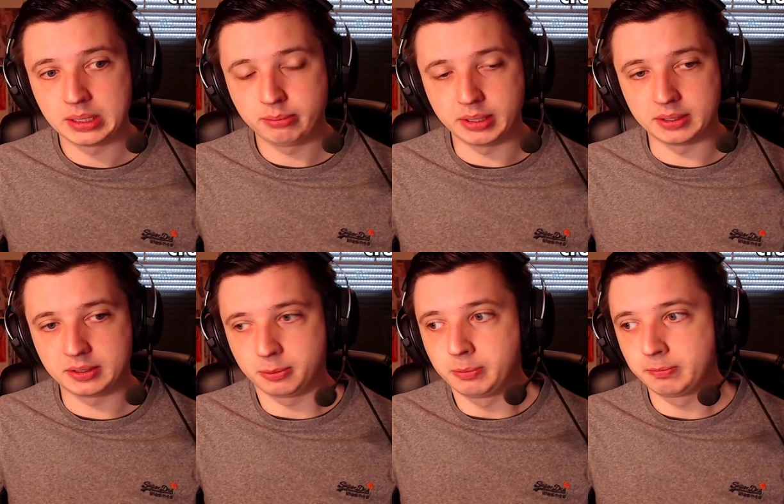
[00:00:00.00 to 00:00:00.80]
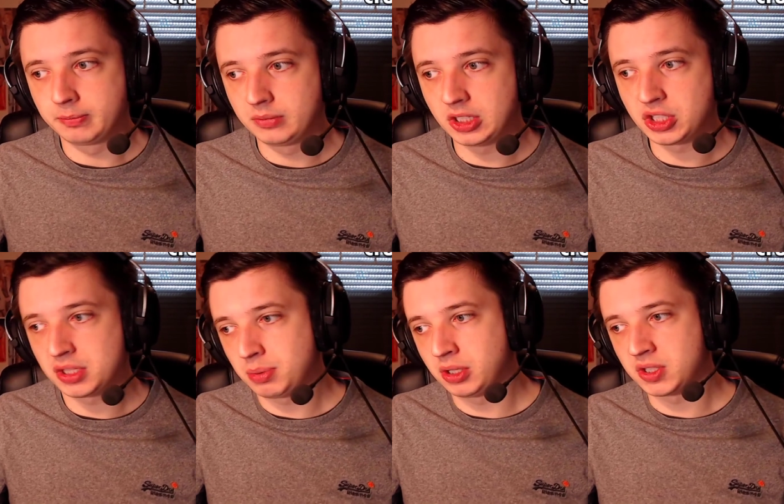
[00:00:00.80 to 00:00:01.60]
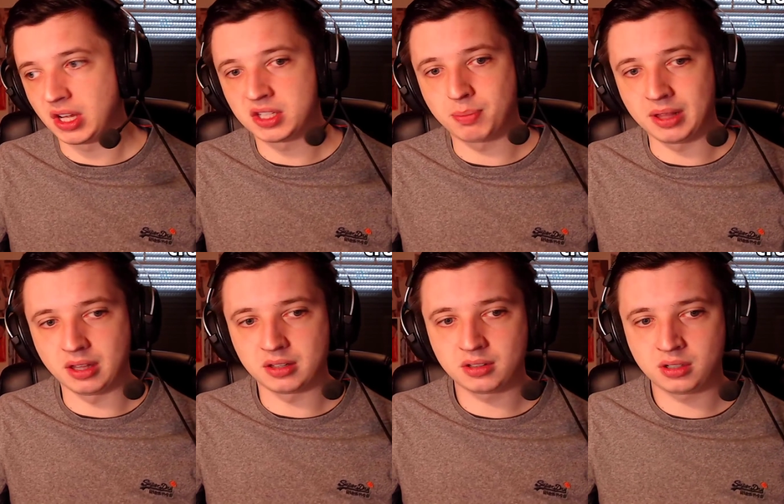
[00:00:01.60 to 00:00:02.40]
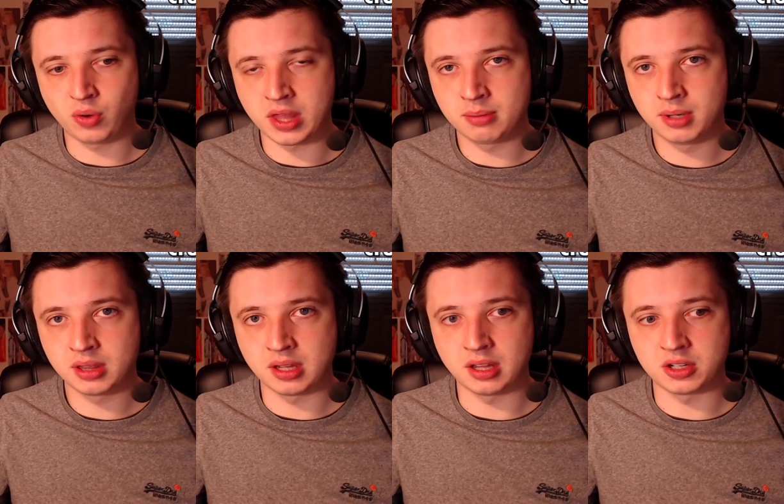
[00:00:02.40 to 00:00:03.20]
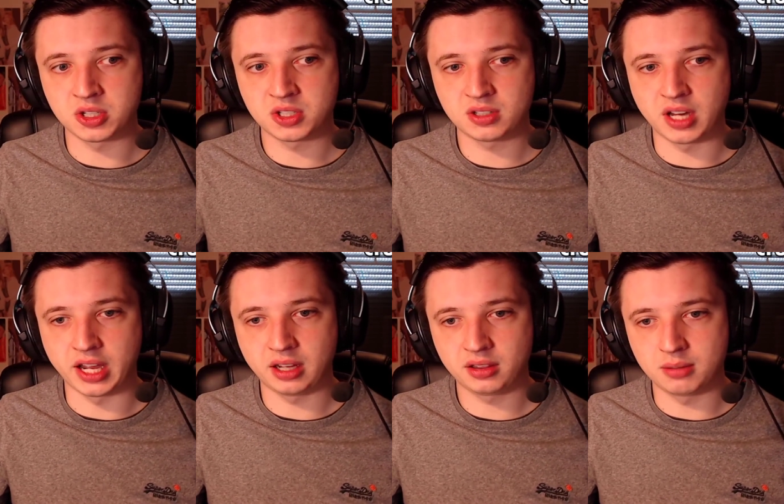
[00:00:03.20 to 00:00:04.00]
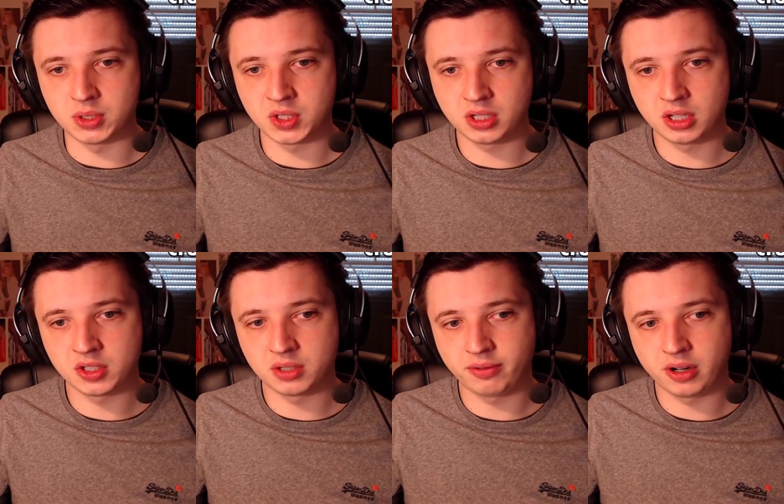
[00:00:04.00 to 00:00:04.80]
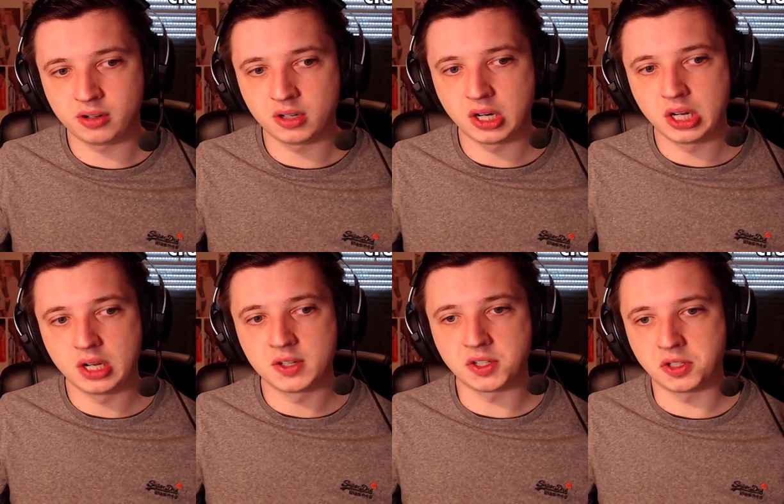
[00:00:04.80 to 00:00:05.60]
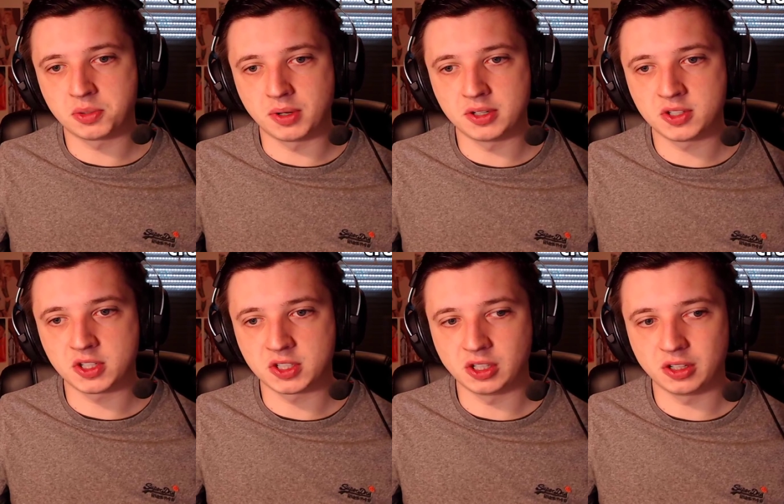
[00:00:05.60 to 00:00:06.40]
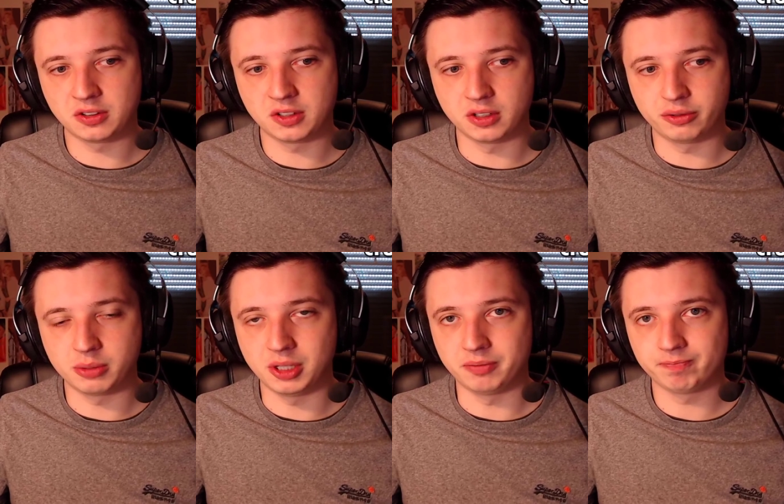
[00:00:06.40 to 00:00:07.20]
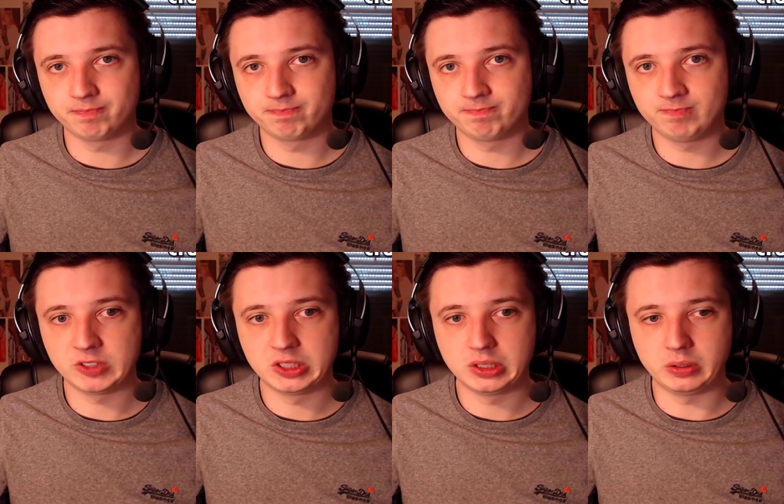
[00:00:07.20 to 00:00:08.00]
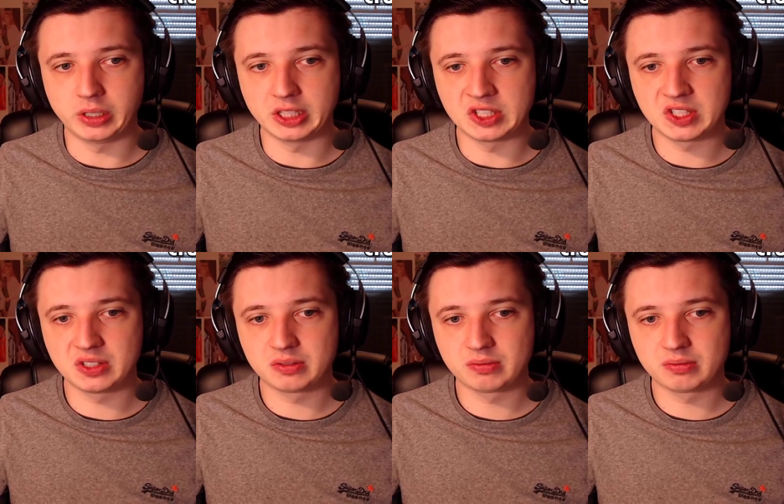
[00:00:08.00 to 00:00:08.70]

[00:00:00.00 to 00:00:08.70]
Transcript: but that's just because I expected quite a bit and I just like the music a lot so far, so this one is just not for me, or I guess